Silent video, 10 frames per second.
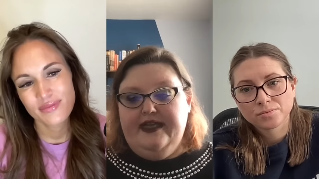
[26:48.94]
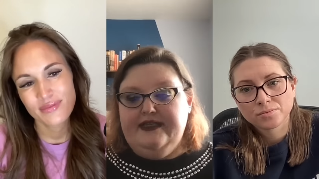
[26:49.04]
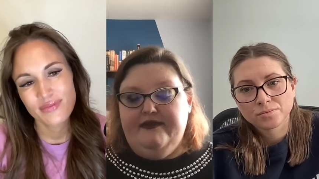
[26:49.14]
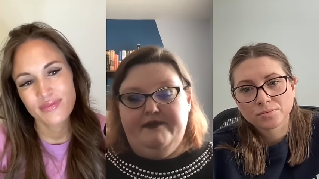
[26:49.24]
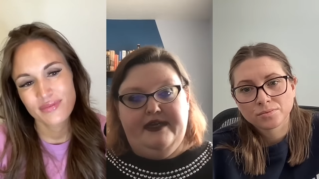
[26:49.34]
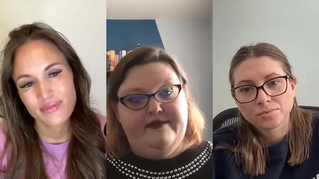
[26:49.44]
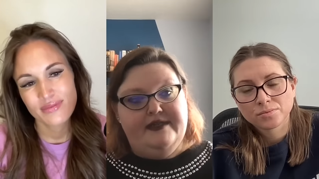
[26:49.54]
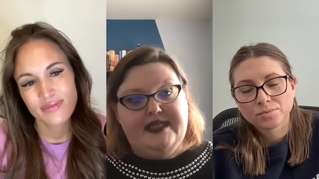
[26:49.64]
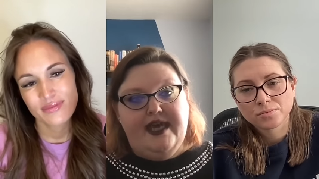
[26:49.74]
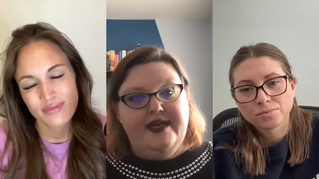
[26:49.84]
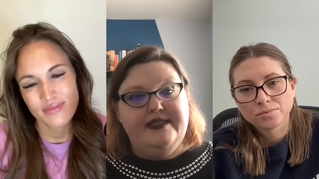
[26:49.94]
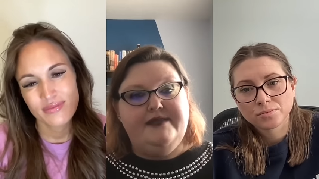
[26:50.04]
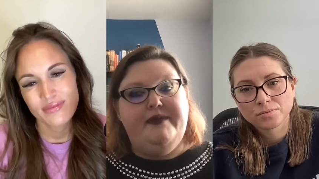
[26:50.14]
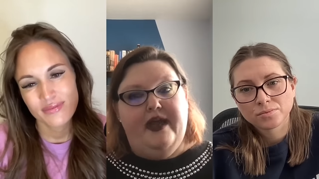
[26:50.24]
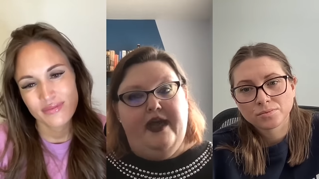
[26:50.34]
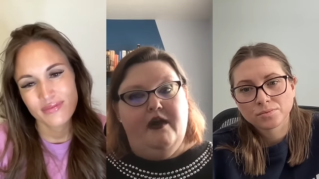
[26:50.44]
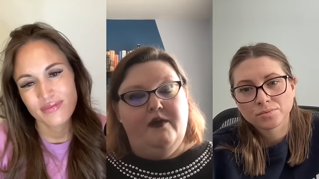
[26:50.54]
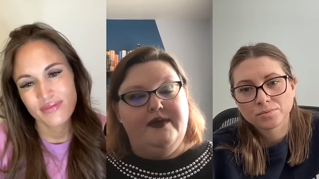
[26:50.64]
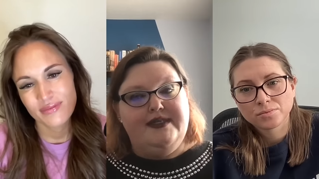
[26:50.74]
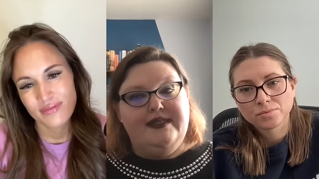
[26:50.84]
Speaker 1: at things from different sides but i
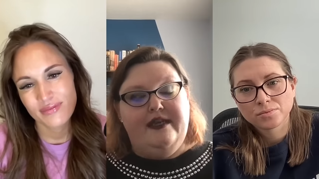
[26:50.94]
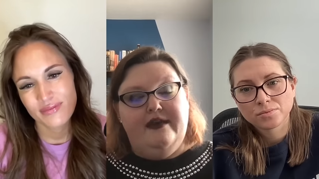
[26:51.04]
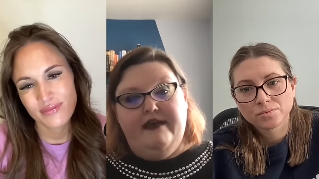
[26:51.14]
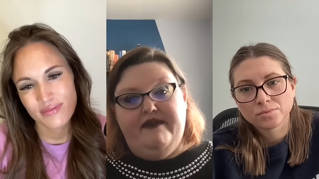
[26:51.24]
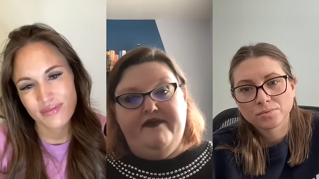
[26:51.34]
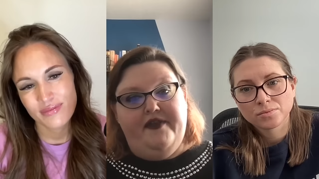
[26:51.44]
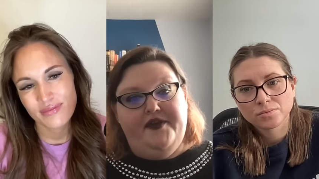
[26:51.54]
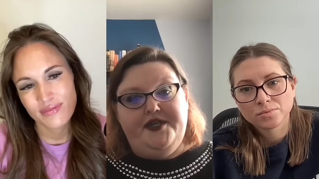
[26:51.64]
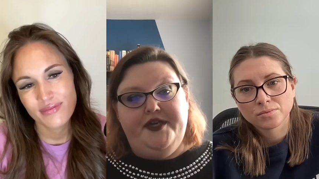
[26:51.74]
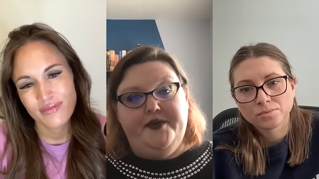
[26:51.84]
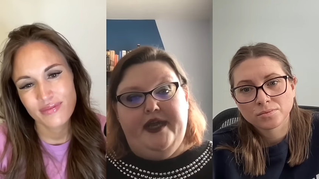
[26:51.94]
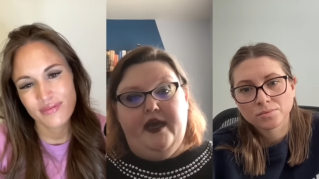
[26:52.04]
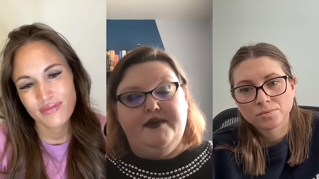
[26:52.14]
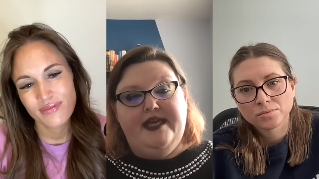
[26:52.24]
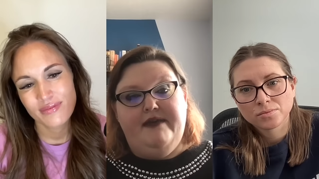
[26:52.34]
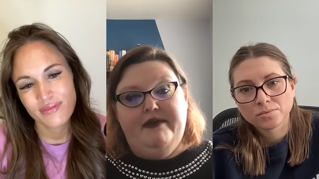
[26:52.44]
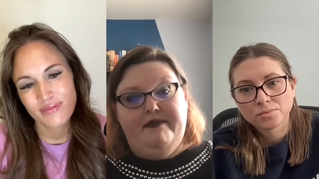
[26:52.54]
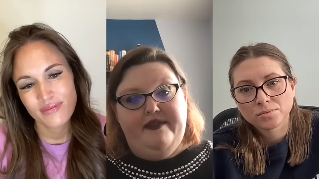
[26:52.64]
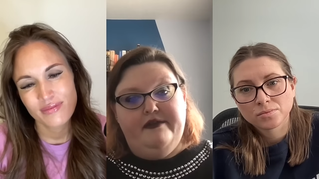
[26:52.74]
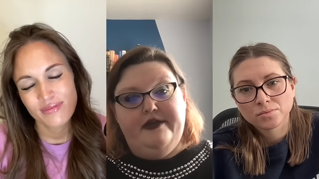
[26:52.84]
always lean on heavenly father too and i always keep
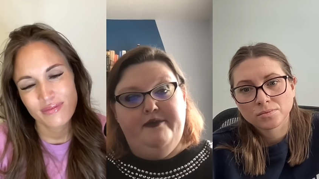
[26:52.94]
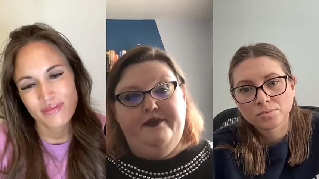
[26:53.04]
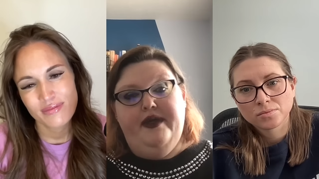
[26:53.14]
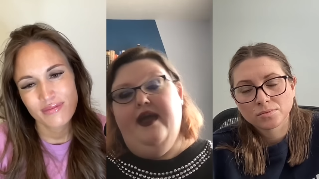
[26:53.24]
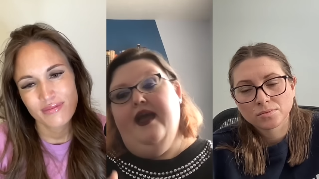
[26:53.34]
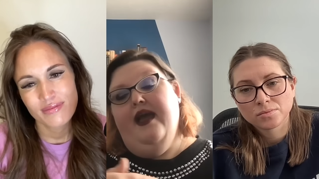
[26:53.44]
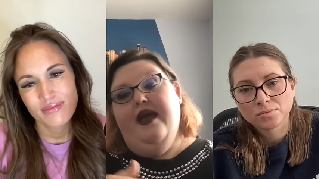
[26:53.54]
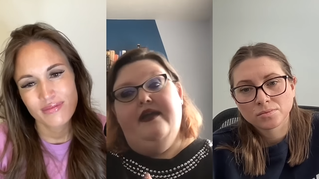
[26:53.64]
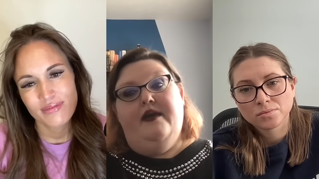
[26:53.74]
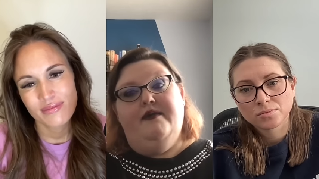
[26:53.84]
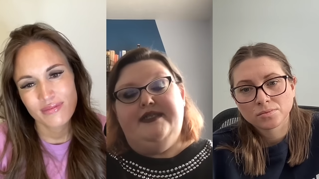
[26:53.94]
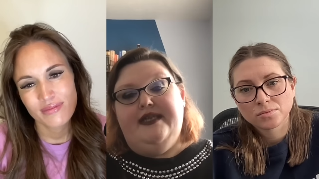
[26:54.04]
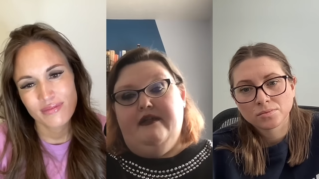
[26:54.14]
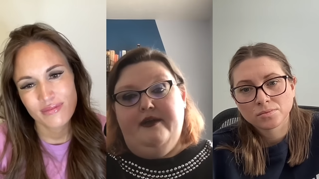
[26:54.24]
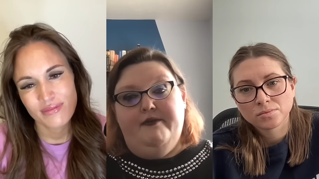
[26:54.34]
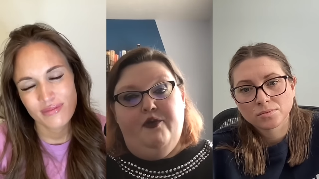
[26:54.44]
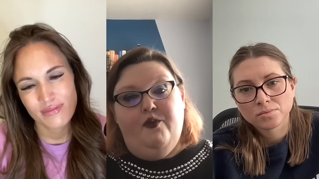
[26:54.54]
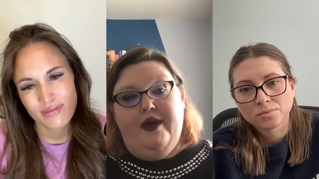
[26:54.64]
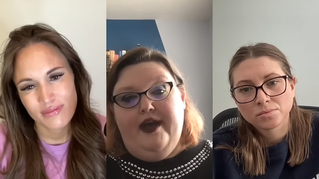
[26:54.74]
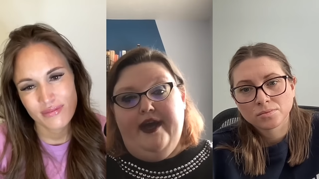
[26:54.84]
him in the loop and i always tell him
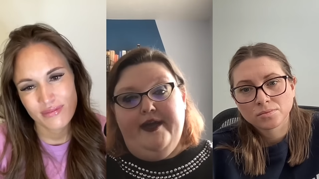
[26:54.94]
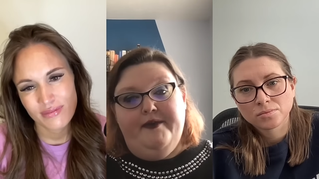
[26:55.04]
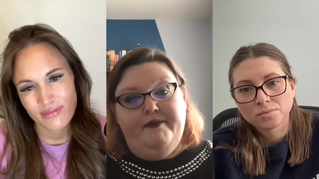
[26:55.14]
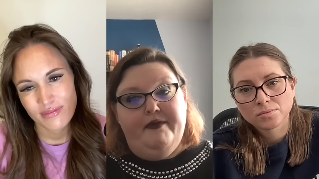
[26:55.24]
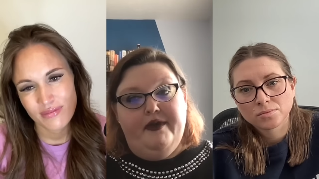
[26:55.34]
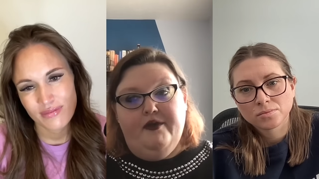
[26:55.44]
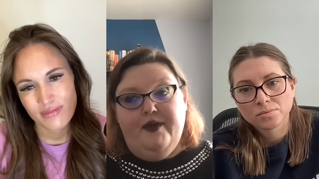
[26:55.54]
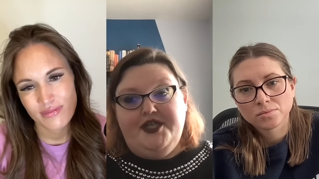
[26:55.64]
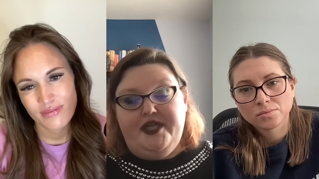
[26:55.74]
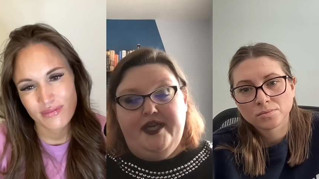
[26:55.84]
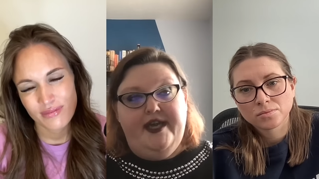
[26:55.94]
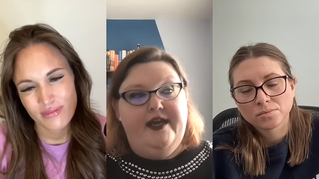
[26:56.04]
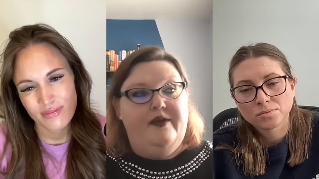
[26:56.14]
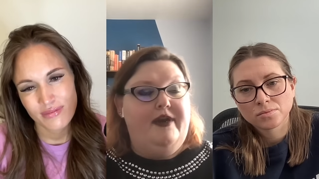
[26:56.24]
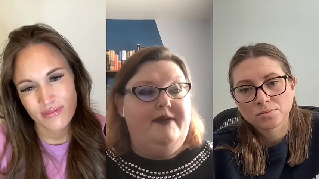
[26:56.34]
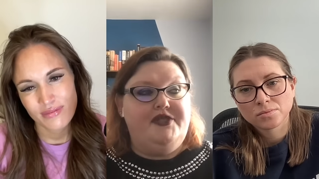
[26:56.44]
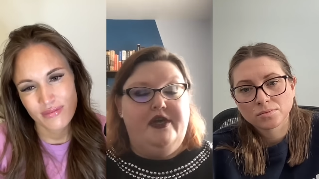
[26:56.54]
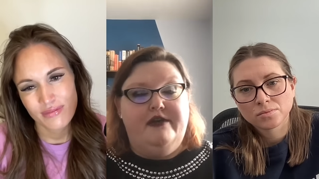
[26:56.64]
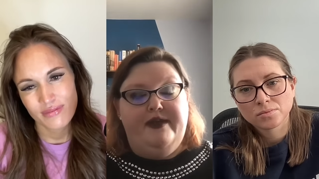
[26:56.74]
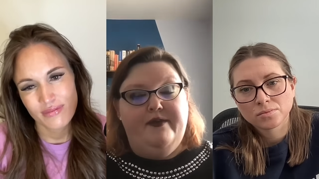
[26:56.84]
what i am questioning and what i'm
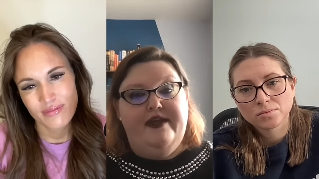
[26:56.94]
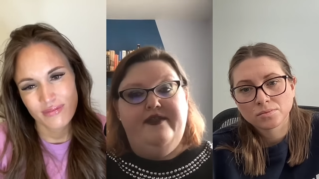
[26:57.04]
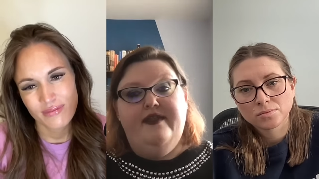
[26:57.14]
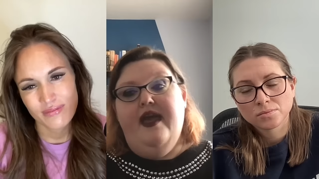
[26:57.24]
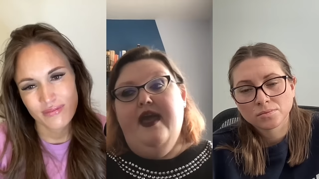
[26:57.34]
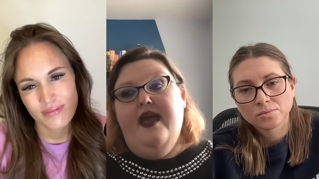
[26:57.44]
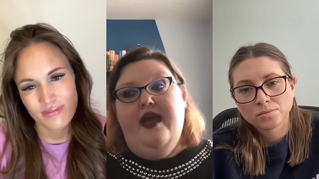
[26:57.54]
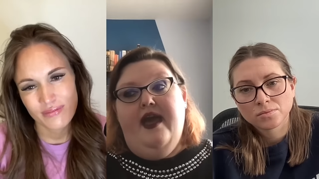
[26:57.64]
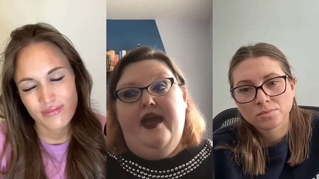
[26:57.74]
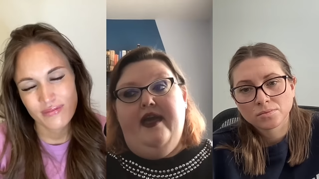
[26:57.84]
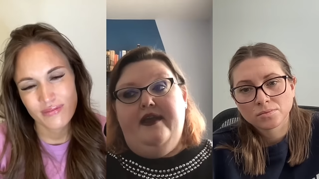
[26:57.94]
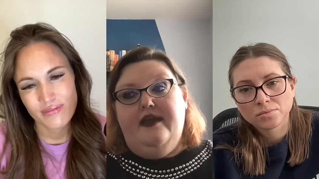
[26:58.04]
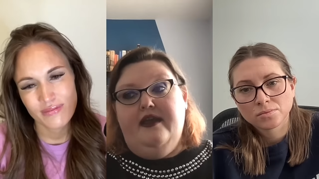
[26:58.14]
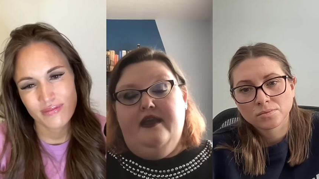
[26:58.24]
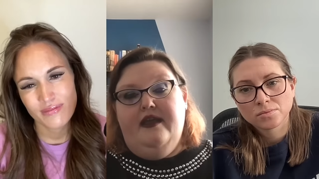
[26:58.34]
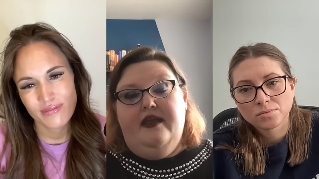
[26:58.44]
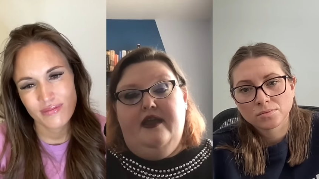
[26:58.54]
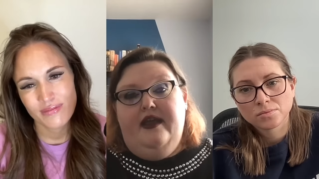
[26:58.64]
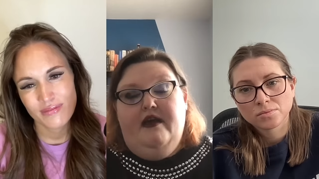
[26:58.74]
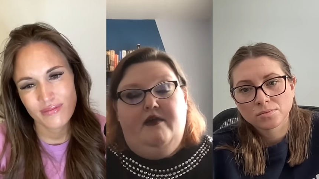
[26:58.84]
struggling with and
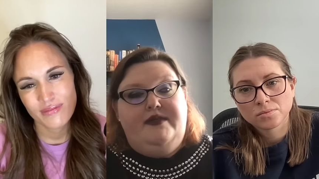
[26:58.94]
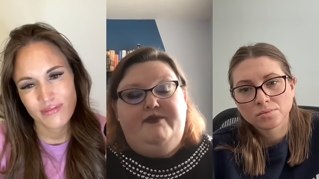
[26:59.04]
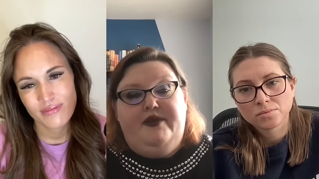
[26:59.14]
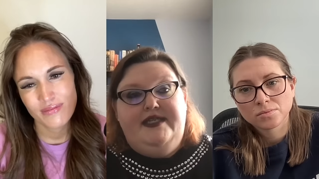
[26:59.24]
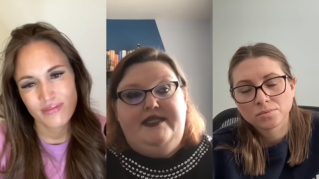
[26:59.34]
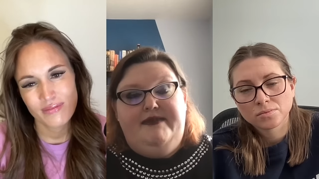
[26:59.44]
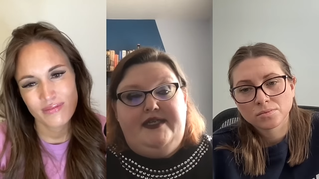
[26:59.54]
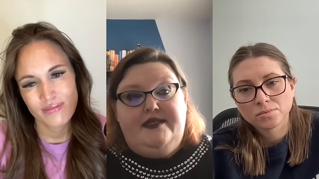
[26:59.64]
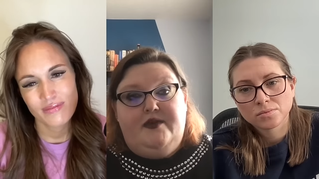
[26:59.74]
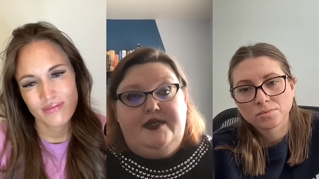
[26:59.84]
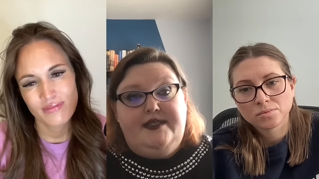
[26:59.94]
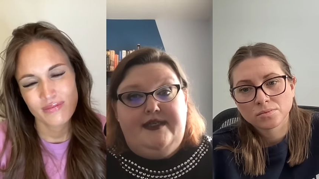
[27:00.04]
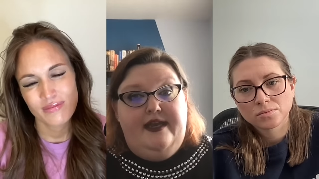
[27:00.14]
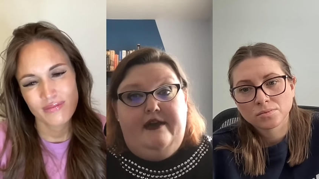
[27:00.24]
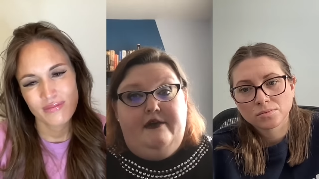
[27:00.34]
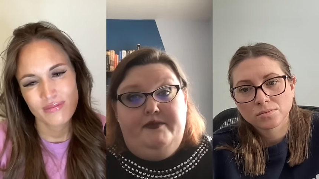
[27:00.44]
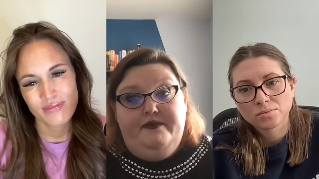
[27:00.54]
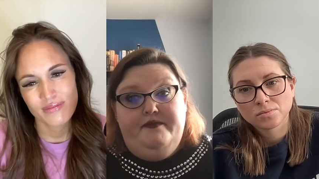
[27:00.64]
he always points me to sources that help.